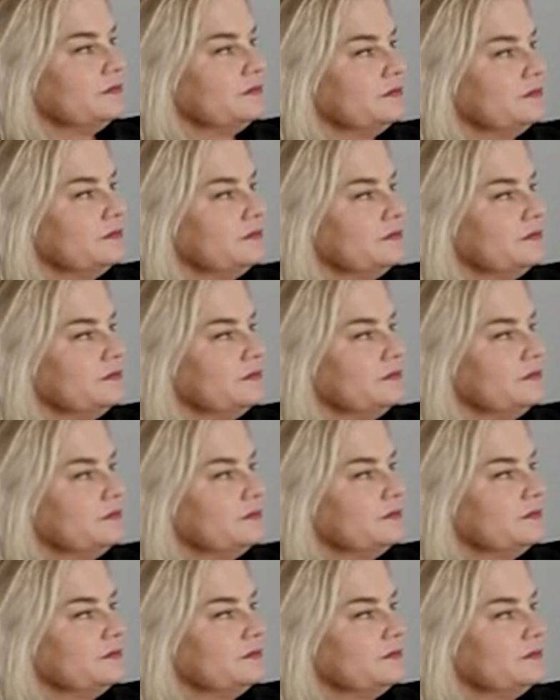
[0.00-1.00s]

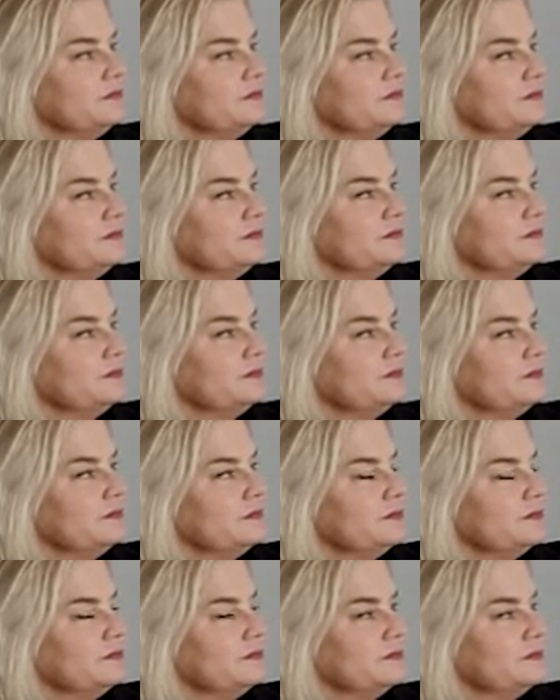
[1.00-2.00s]

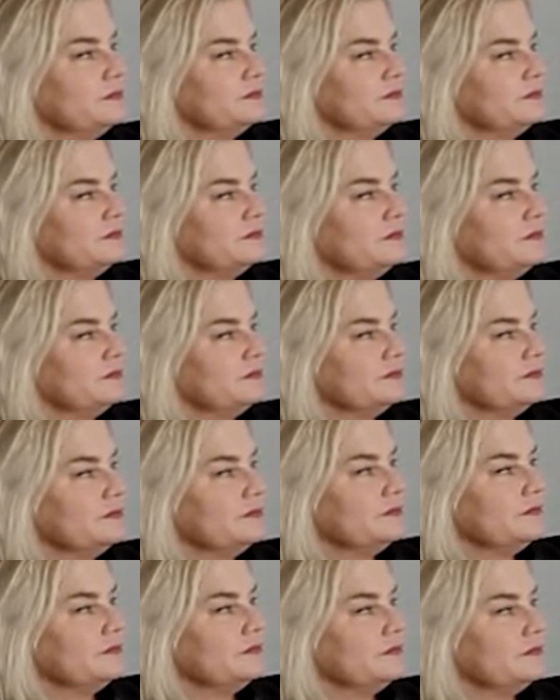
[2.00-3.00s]

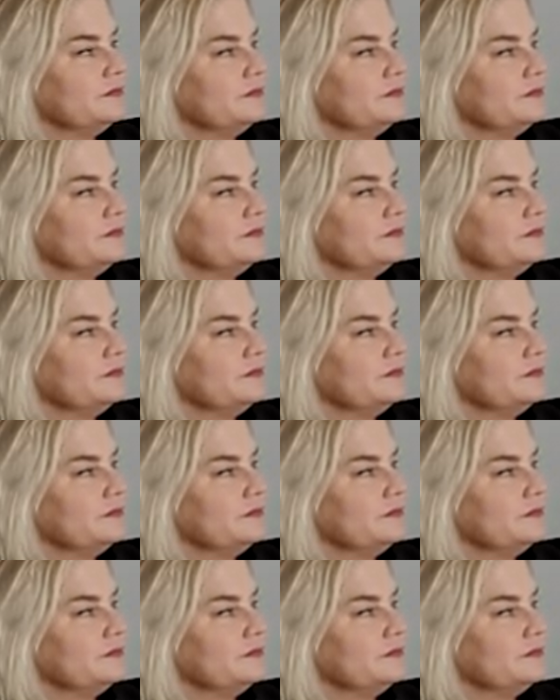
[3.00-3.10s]
No words are spoken by the person on screen.